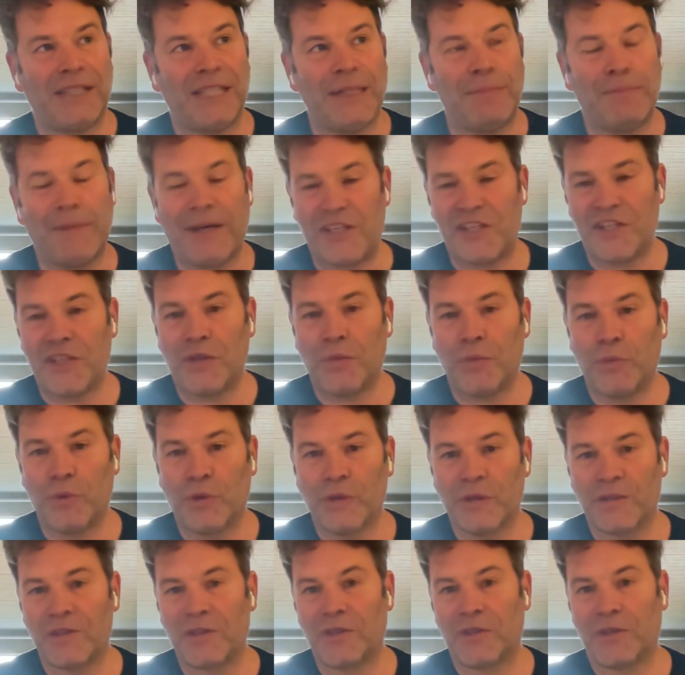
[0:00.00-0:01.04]
Imagine a
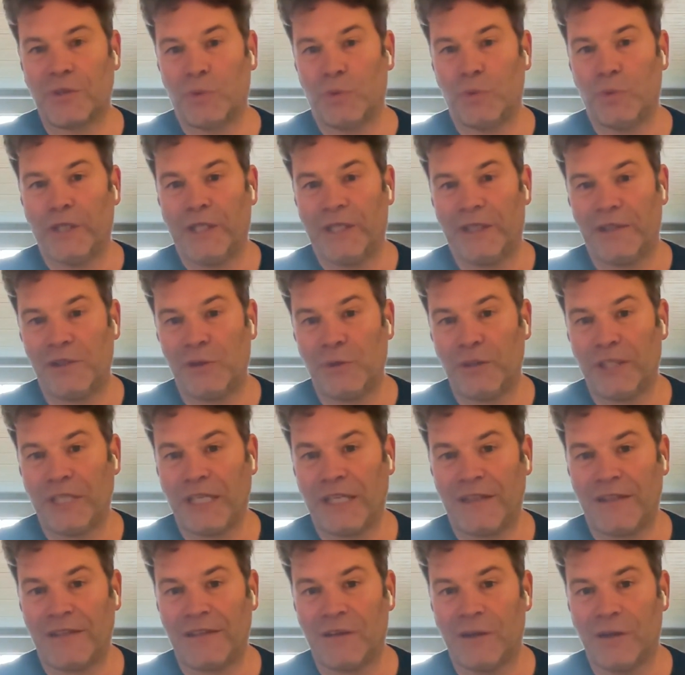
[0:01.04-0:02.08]
world where you
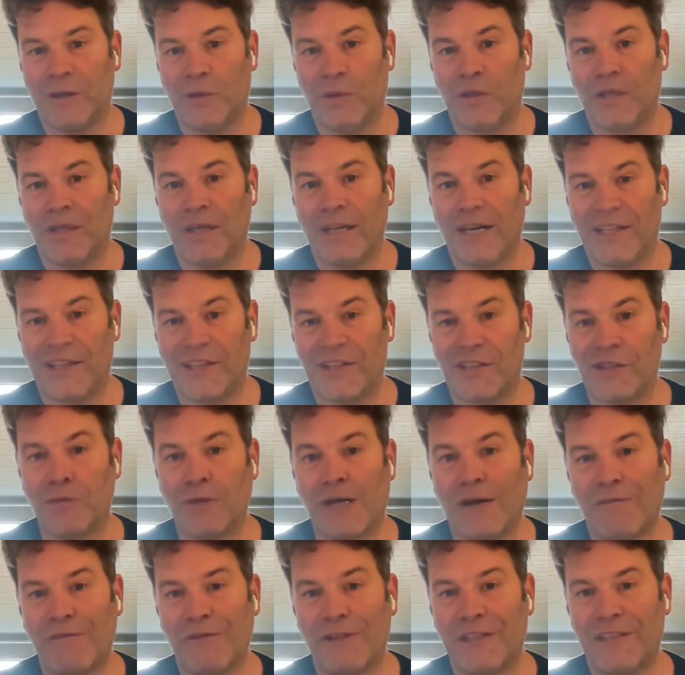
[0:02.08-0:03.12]
can localize the
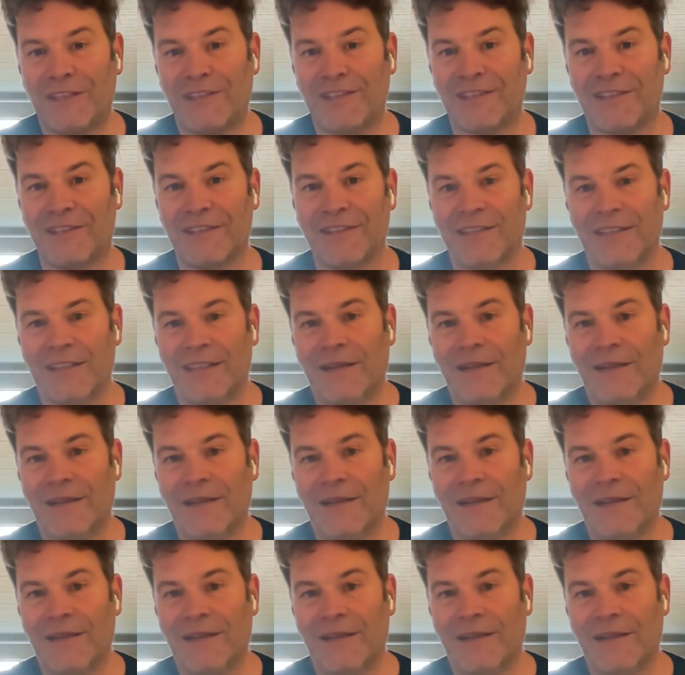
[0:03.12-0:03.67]
graphics